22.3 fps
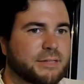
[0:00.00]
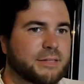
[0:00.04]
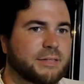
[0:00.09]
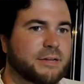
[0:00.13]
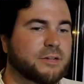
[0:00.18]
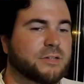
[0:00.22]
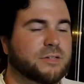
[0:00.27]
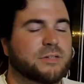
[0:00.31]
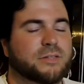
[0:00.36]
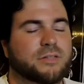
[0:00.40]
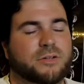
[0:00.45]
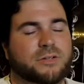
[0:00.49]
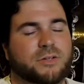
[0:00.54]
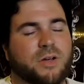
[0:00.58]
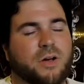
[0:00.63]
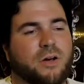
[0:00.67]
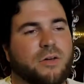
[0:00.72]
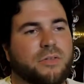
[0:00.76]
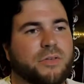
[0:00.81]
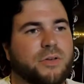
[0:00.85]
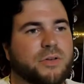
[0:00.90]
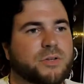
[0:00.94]
There's
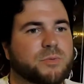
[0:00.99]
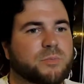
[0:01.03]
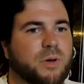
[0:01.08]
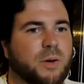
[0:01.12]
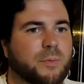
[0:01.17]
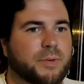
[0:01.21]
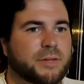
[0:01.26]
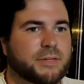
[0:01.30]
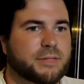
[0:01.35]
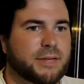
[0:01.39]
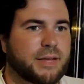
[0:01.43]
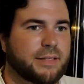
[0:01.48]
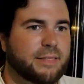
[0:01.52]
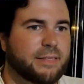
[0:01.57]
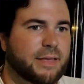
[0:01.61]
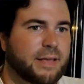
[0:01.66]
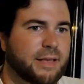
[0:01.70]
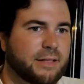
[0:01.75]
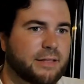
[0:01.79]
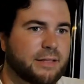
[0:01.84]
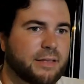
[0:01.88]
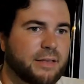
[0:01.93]
all those moments, and
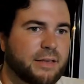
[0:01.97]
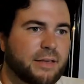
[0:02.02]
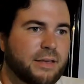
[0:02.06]
then